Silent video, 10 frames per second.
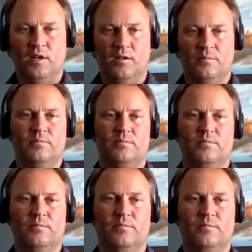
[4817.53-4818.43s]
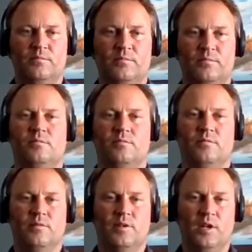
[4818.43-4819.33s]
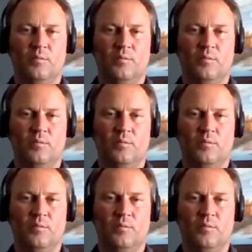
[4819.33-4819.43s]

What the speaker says: their requirements,